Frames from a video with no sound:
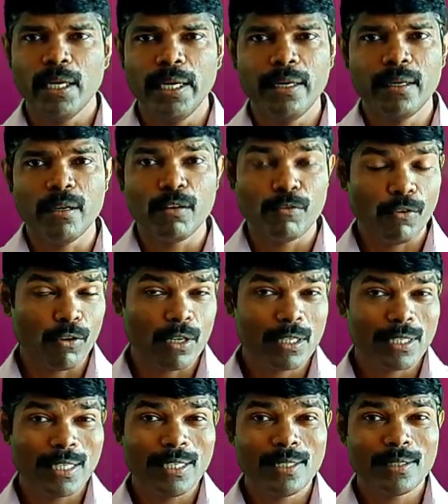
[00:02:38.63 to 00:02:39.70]
and
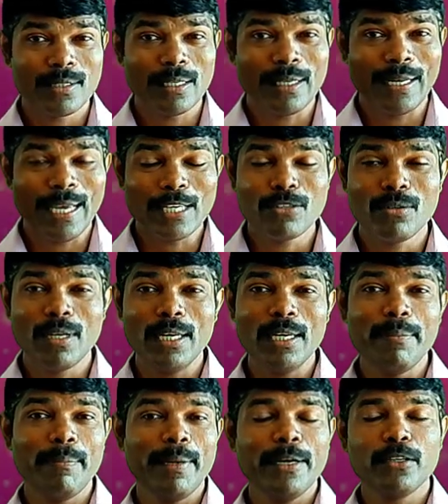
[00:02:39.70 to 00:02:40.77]
forest is
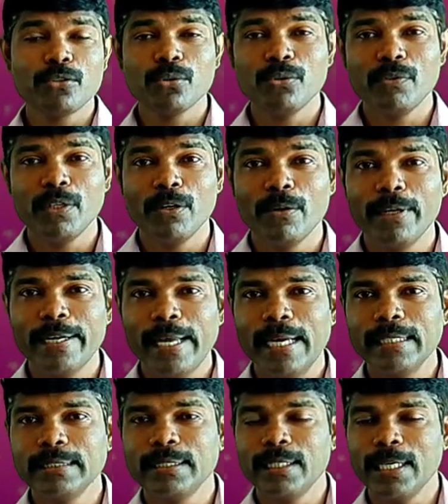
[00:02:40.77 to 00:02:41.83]
naturally made, so we call it
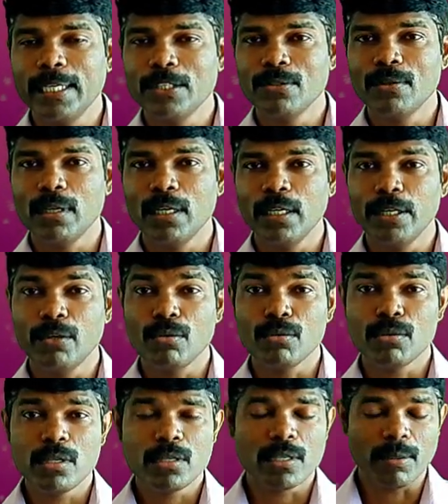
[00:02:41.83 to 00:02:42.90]
as a natural
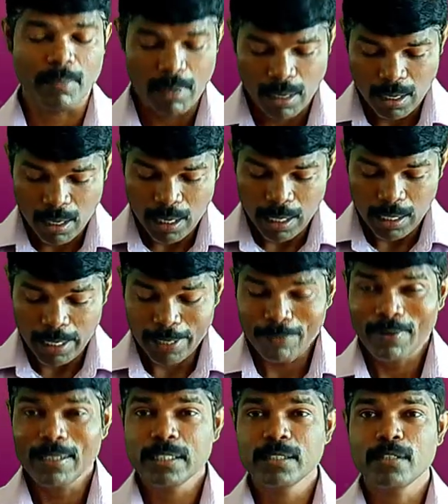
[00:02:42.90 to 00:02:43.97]
ecosystem.
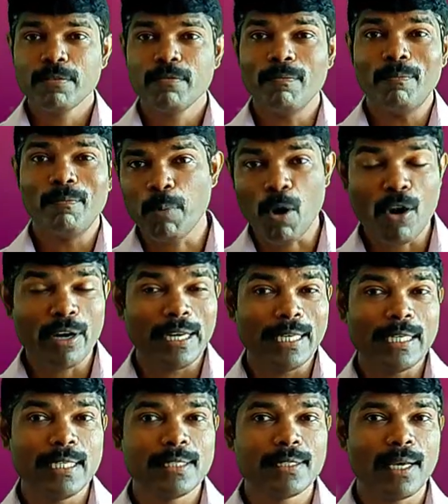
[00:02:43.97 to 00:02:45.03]
Likewise, the pond
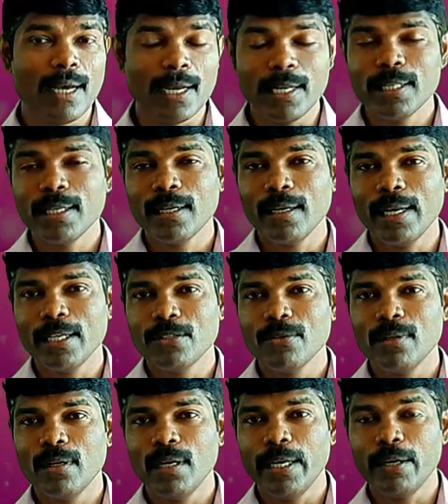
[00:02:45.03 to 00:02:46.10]
is another
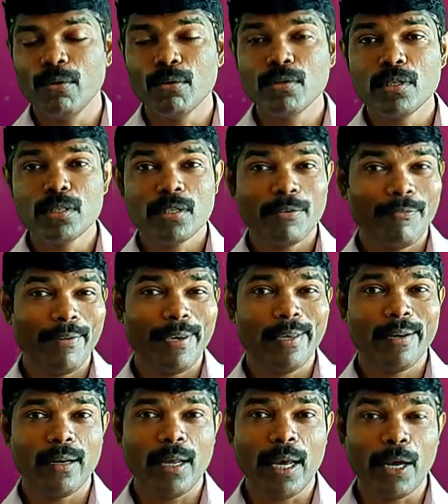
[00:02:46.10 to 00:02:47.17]
natural ecosystem
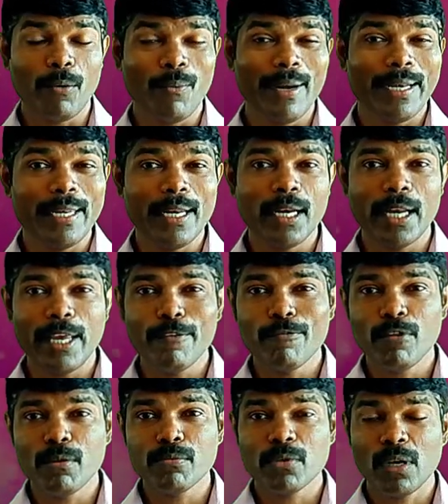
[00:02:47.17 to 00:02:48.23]
where aquatic life
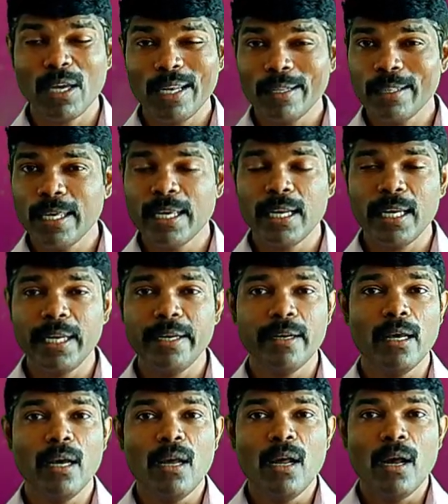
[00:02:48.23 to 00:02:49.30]
forms are there
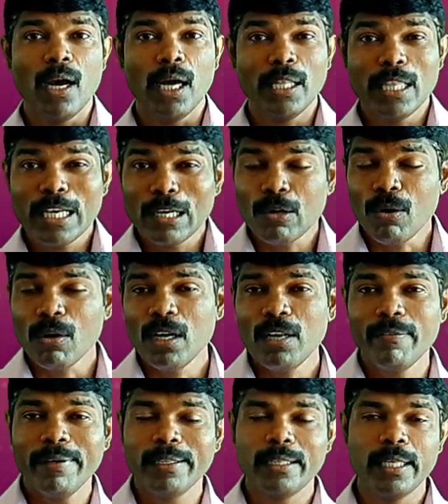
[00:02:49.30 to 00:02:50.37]
and other
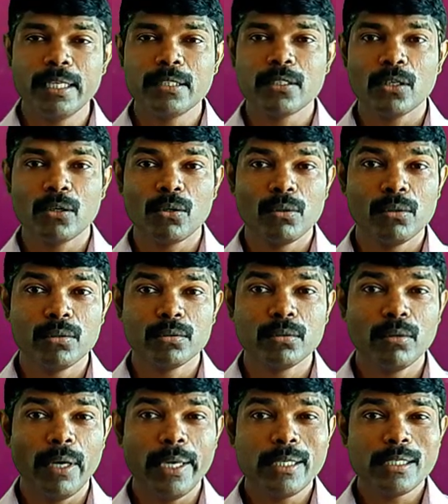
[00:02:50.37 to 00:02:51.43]
non-living things are
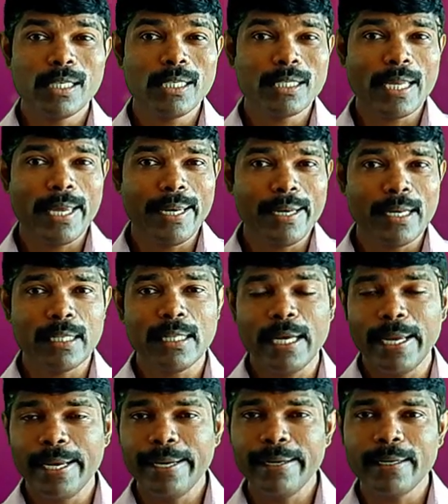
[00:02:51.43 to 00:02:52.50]
also exist, and
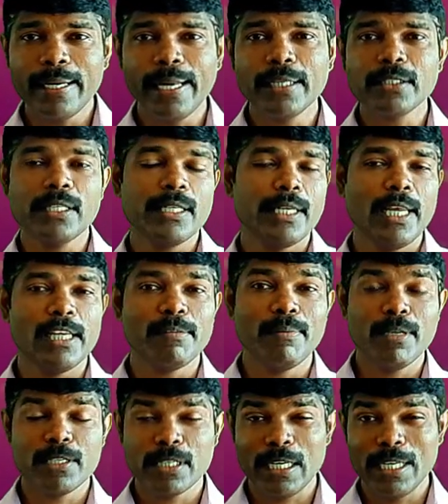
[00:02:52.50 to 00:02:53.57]
the interaction takes
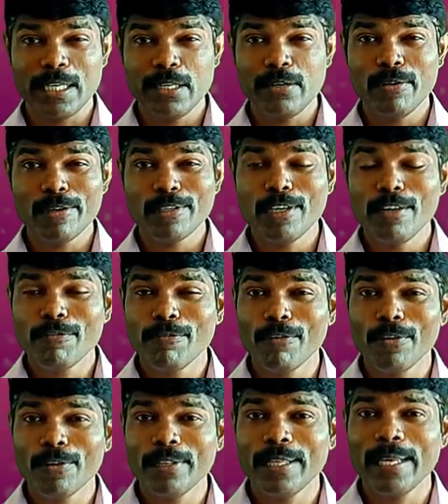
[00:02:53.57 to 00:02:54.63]
place continuously
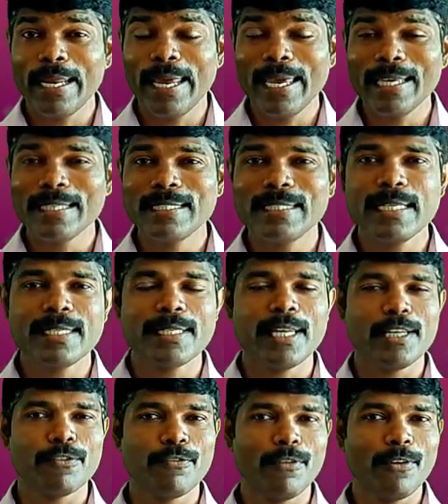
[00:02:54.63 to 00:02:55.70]
for their
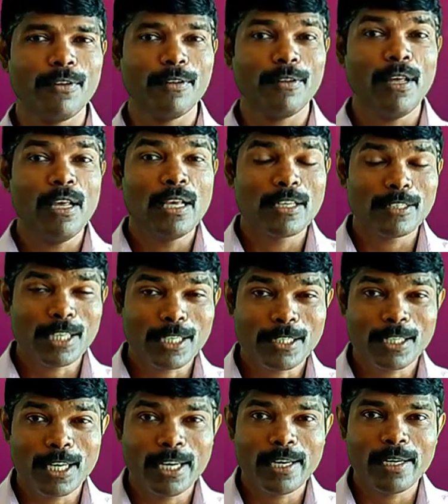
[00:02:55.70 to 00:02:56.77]
existence, for
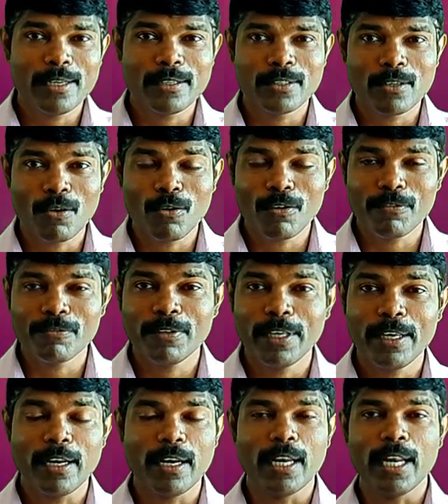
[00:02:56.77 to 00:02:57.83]
sustenance of
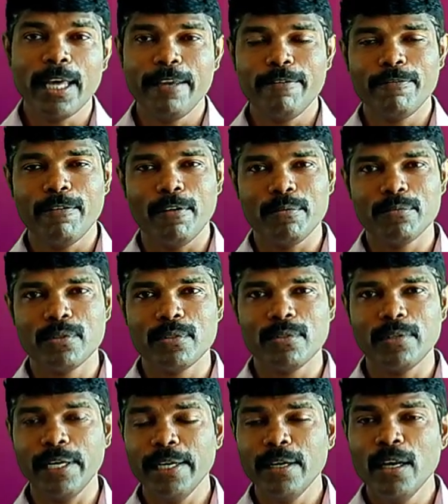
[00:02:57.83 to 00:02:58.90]
their life forms,
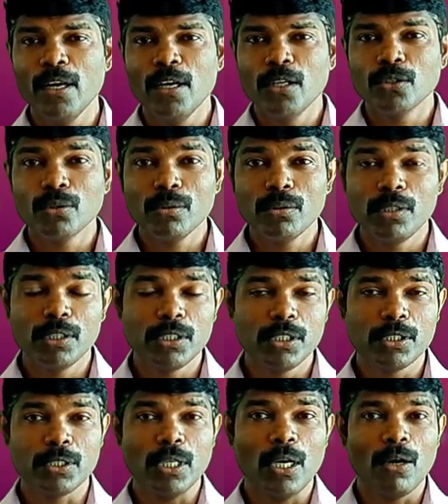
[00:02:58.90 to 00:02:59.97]
right? So this
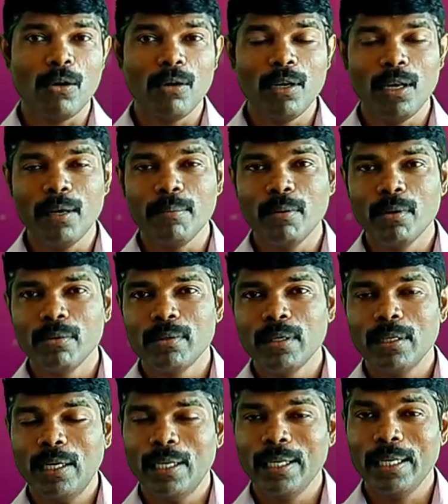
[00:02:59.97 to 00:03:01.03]
is all about
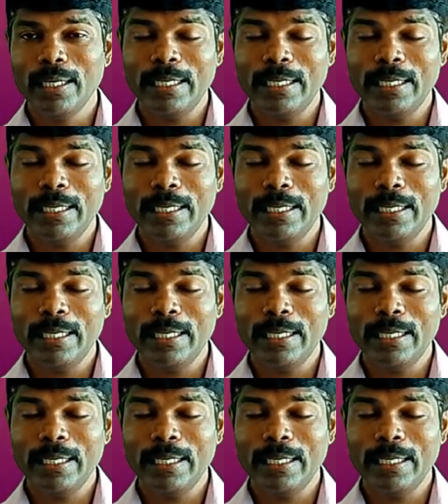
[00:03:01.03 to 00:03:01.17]
an